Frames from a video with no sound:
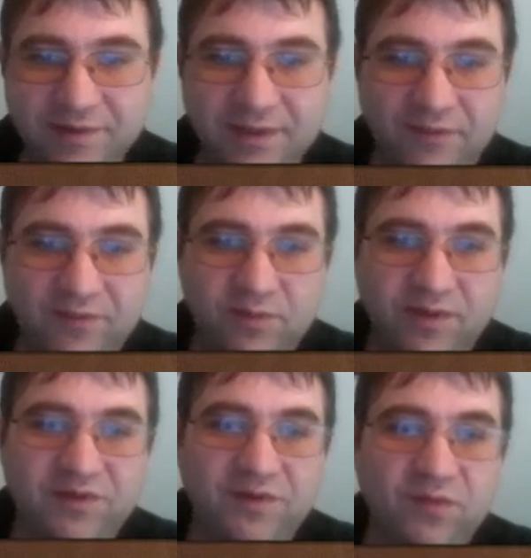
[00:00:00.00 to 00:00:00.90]
and then after
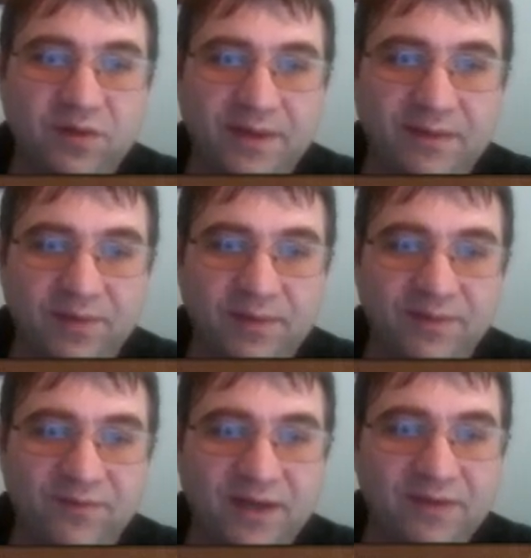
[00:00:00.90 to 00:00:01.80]
queen c4 we can play
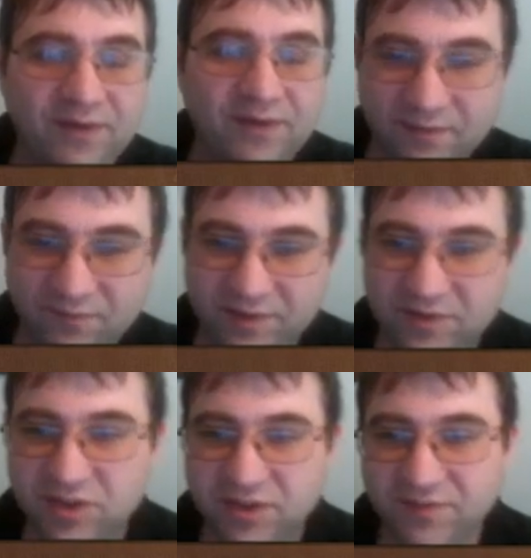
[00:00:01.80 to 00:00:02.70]
b5, and then
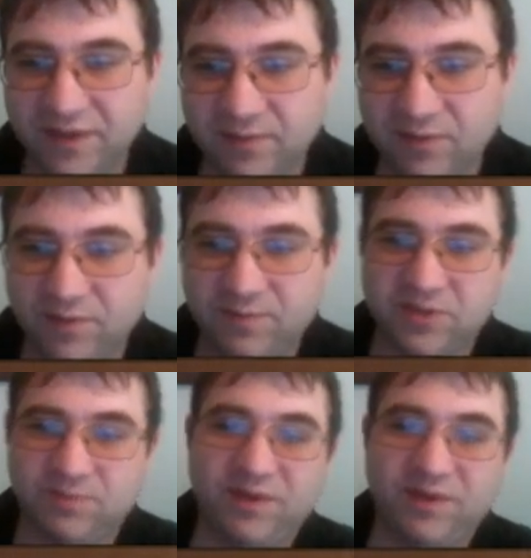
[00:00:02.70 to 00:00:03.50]
finish our development with bishop